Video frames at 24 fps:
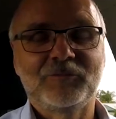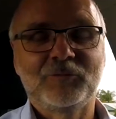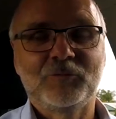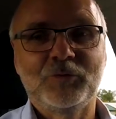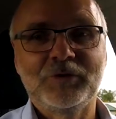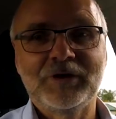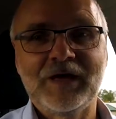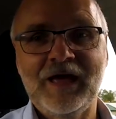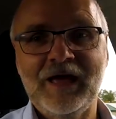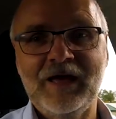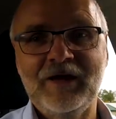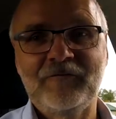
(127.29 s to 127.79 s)

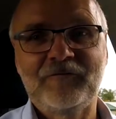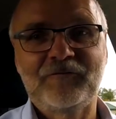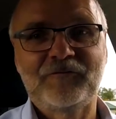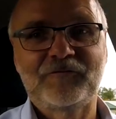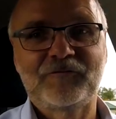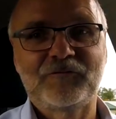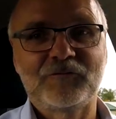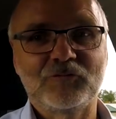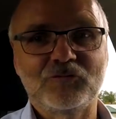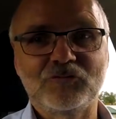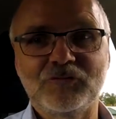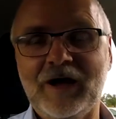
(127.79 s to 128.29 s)
we
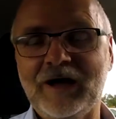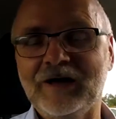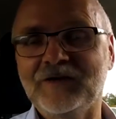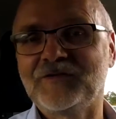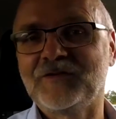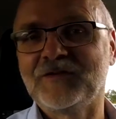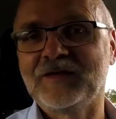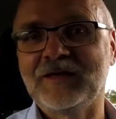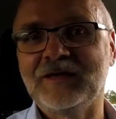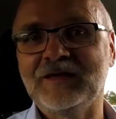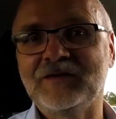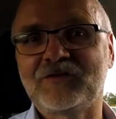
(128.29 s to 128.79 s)
have
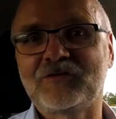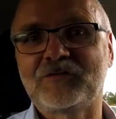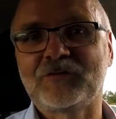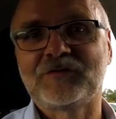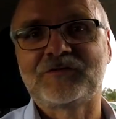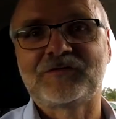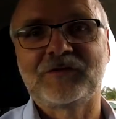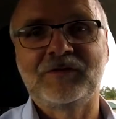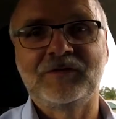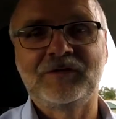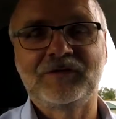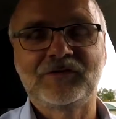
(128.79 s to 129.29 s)
rising
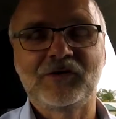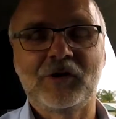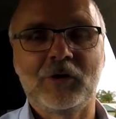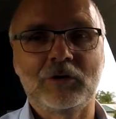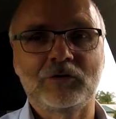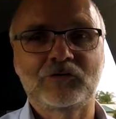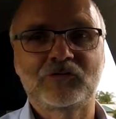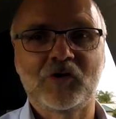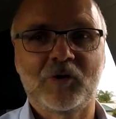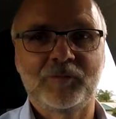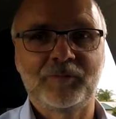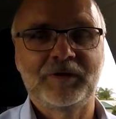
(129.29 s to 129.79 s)
interest in this
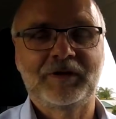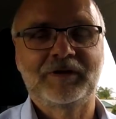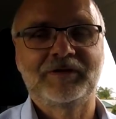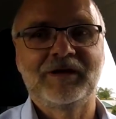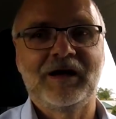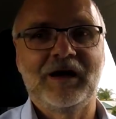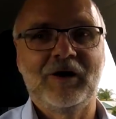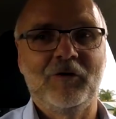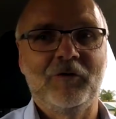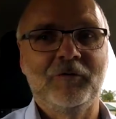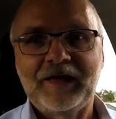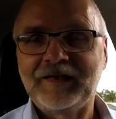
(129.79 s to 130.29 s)
whole topic
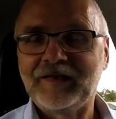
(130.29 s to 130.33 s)
now.